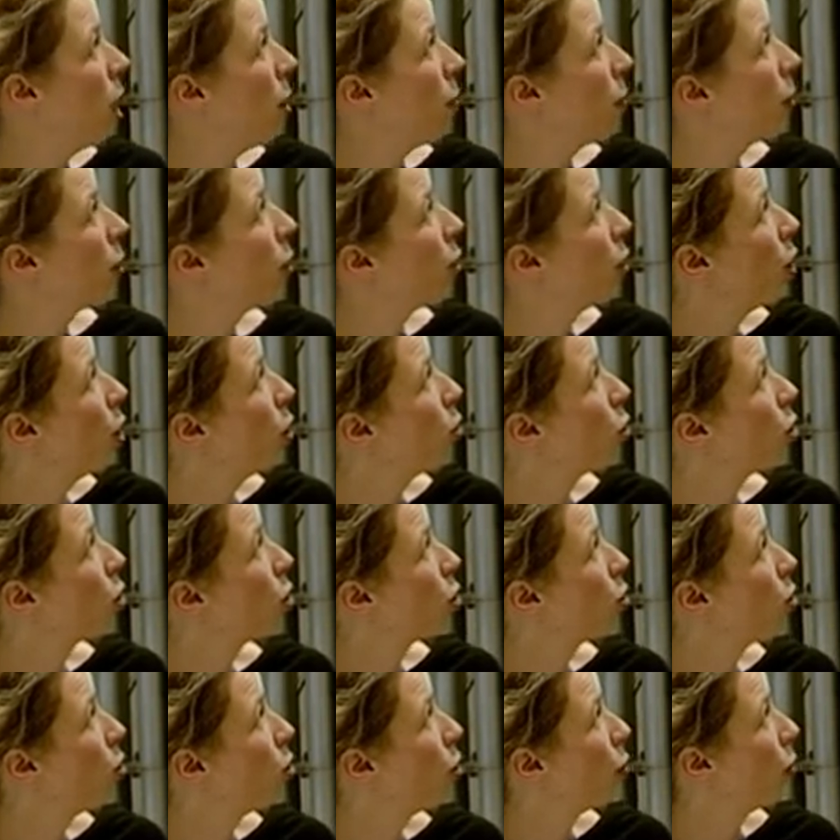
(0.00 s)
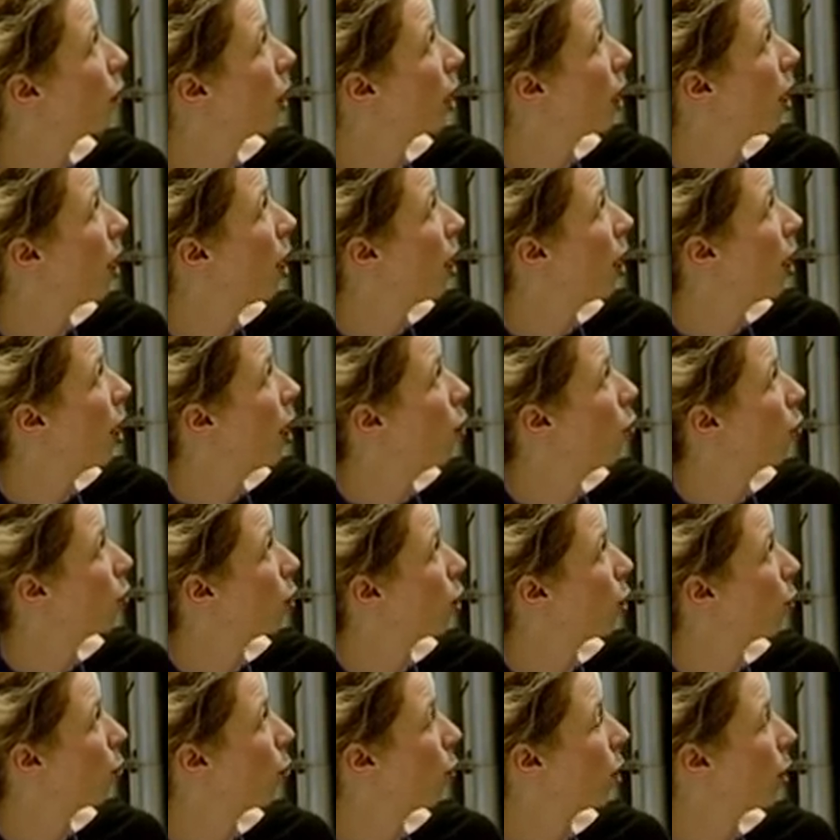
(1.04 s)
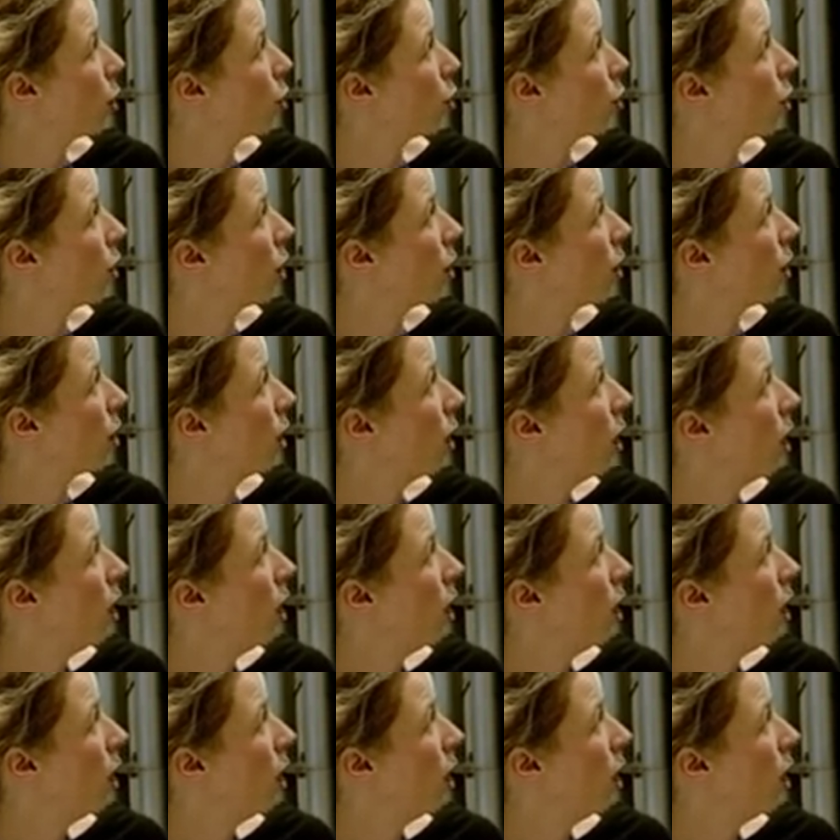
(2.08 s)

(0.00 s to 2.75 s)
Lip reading: But those scoring high on depression